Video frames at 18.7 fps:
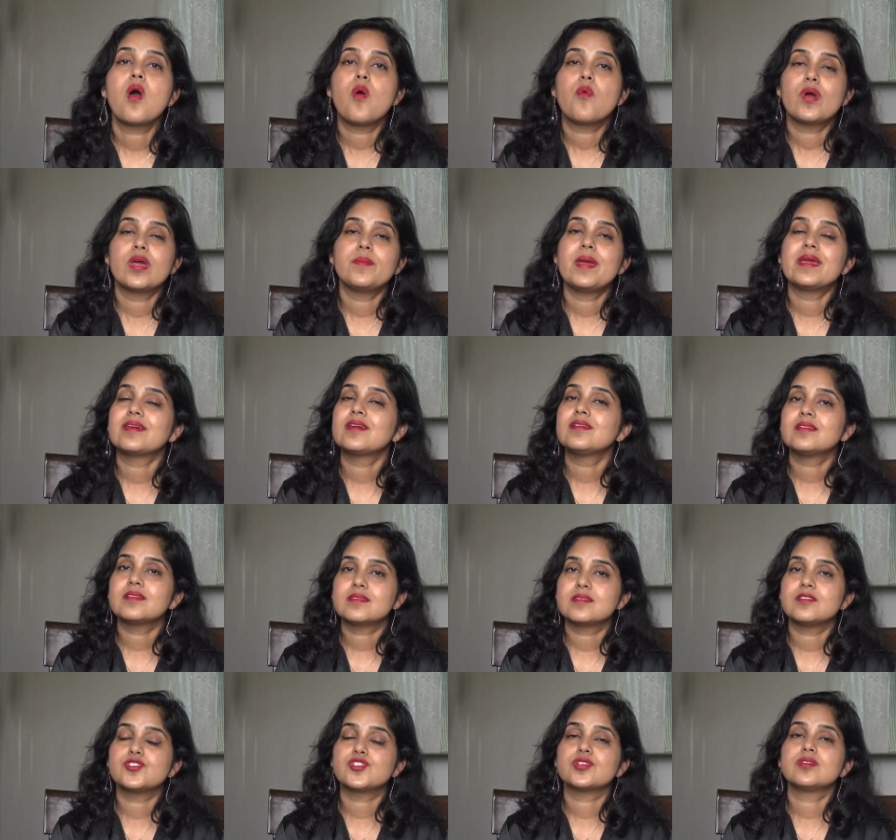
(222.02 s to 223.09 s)
When making
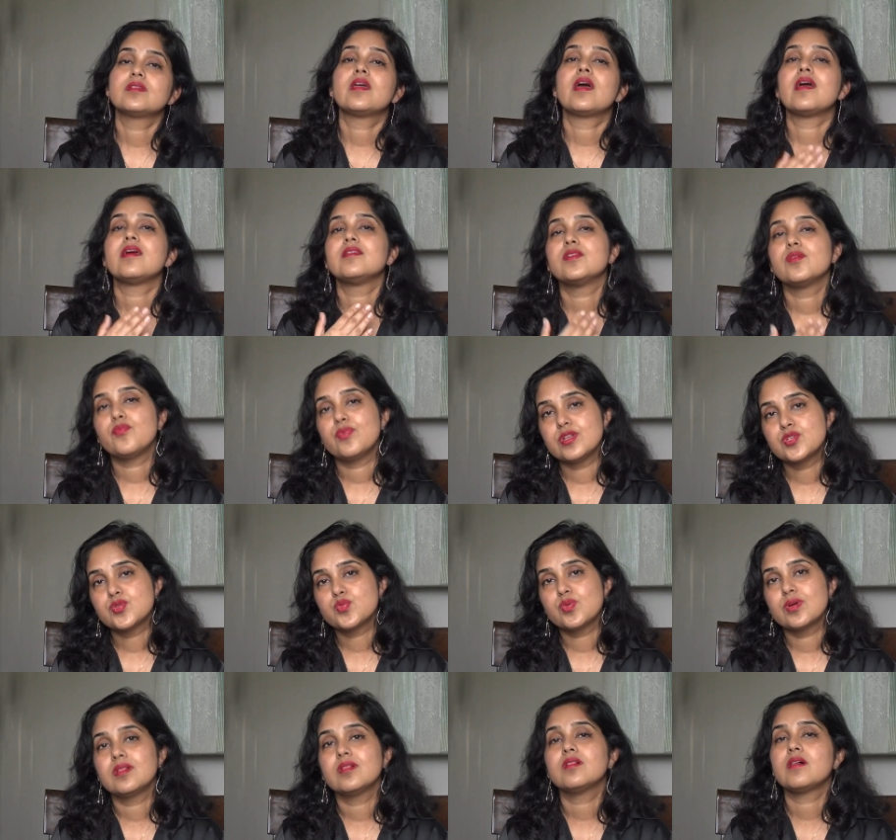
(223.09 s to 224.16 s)
decision,
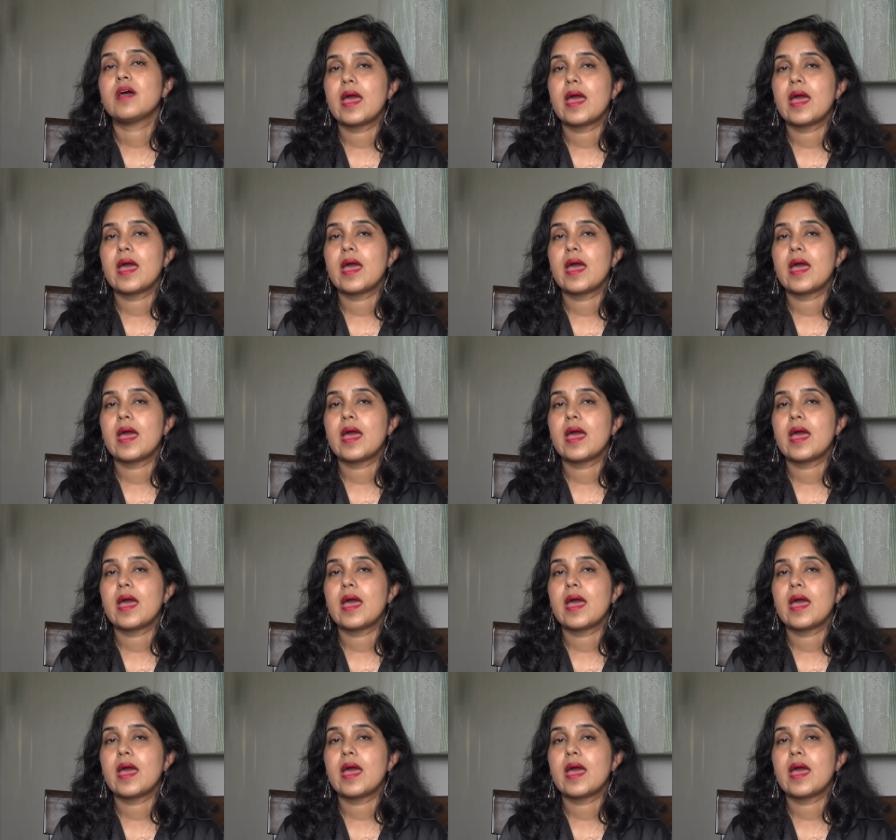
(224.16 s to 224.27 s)
individual